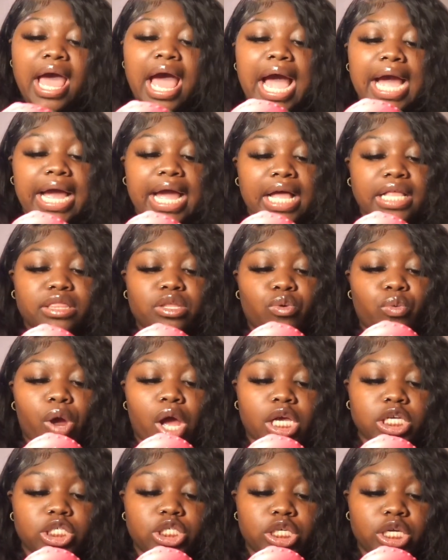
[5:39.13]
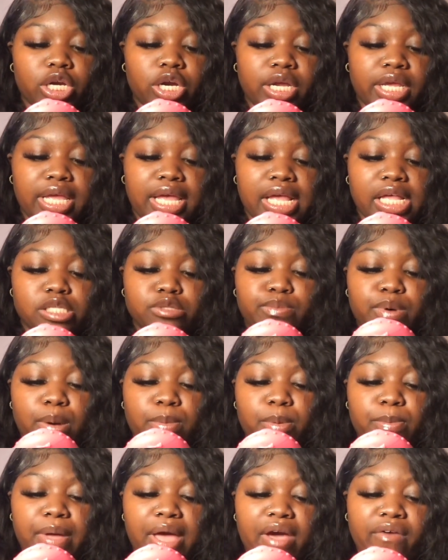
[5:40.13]
I got the Raw Sugar Kids
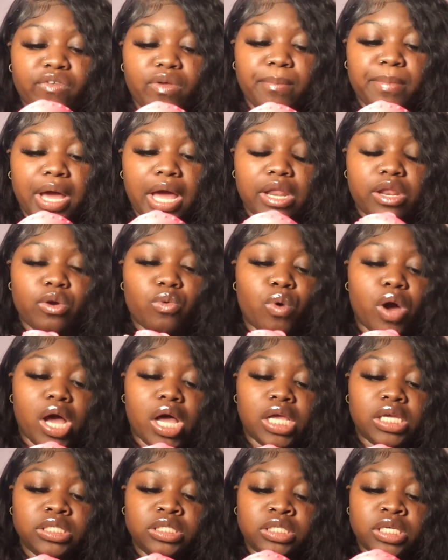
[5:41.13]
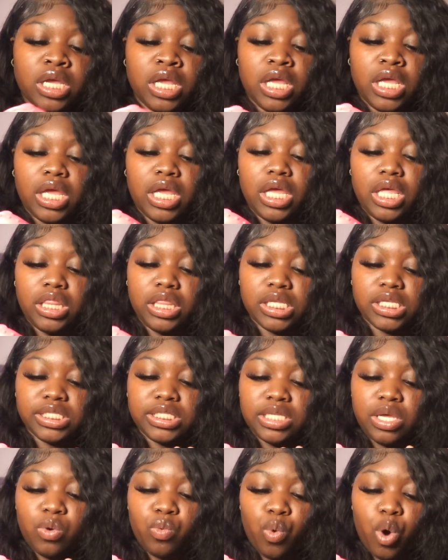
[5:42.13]
Bubble Bath and Body Wash and the
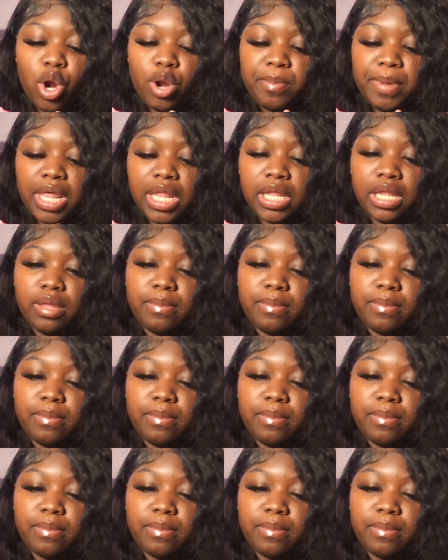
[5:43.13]
scent Watermelon